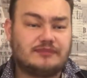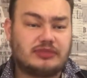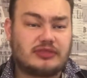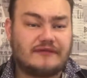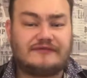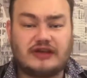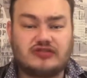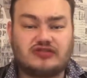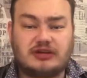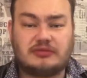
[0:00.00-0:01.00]
the fish
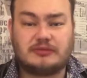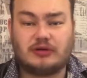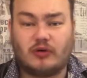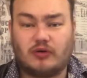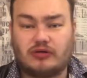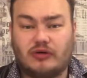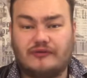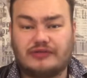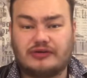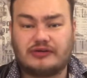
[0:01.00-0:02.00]
seem to be all
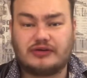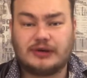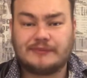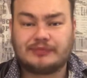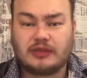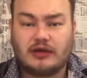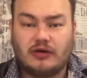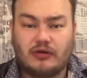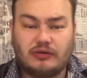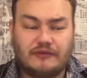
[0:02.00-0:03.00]
over the
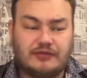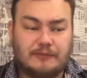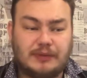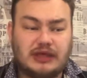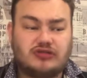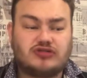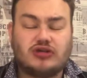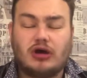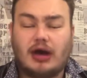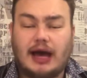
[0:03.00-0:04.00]
beach,
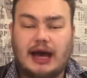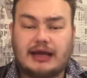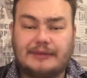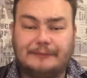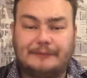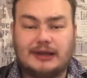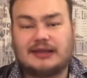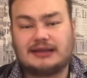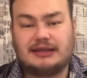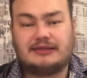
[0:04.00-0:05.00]

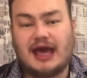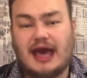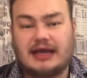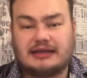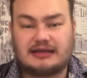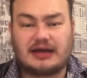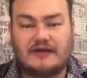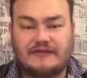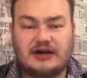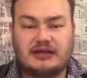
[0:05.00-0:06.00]
completely dead,
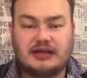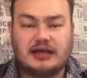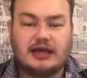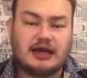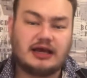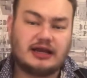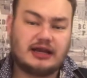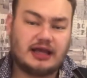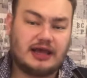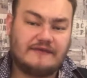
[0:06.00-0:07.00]
covered in
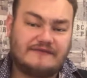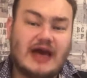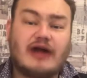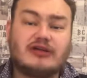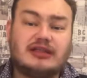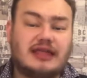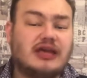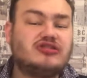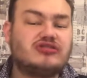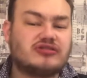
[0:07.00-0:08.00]
a very
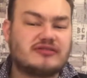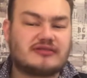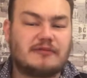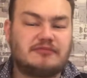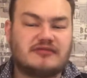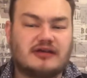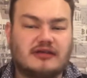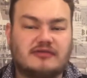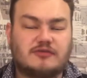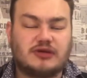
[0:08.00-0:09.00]
dangerous
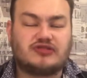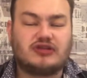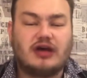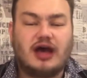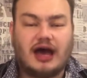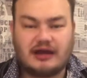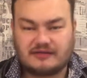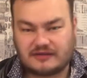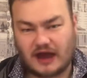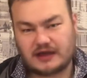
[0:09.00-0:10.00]
substance, which
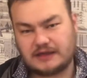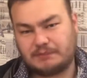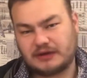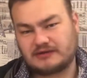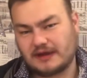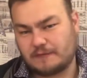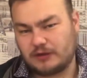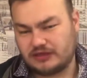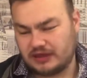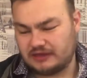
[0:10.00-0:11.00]
Starkey picks up
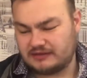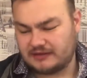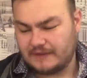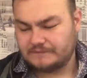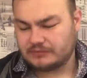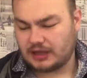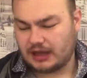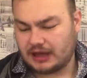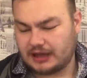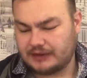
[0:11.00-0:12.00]
with his
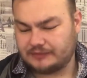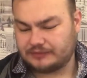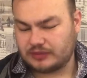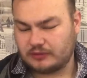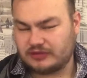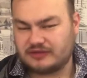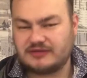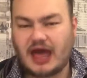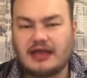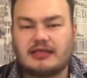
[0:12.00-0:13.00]

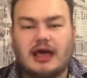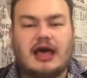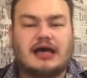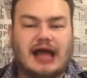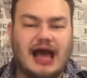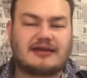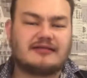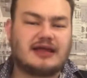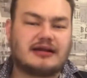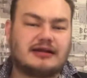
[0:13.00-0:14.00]
net and
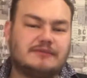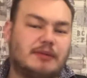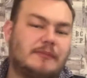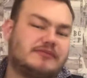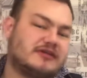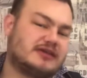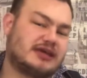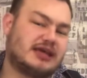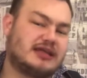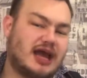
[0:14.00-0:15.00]
accidentally bumps into
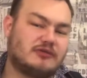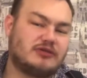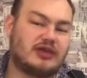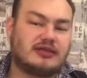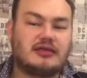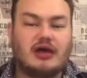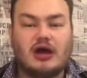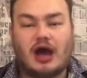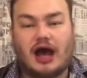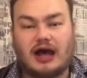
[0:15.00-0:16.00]
K-9 with it.
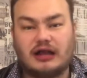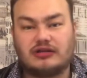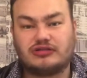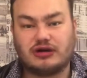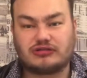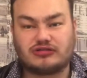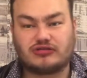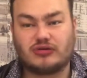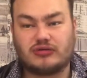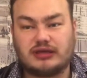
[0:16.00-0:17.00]
And throughout the
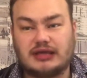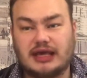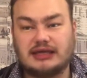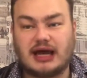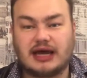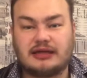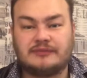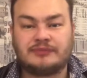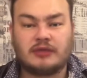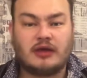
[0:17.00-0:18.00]
story, K-9
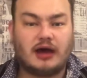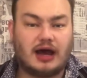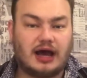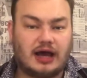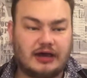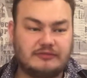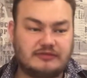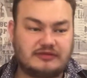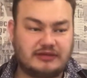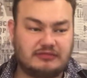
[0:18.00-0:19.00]

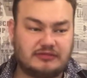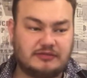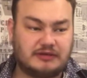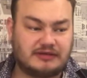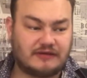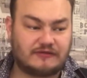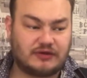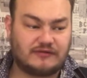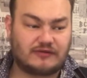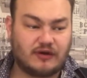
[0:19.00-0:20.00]
seems to be
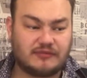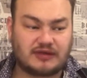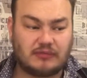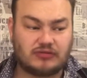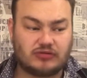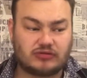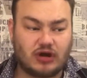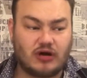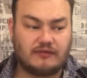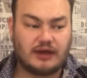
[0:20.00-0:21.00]
suffering from some sort
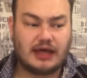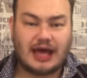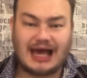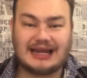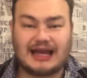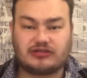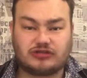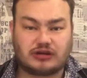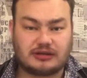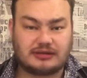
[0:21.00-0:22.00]
of
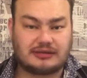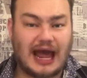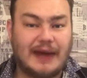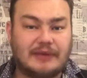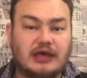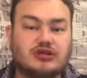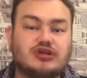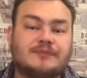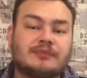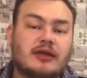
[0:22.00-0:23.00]
electrical
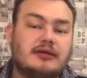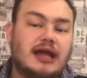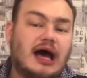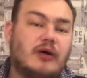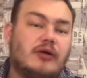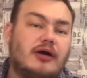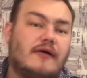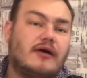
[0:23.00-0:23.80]
damage. Now,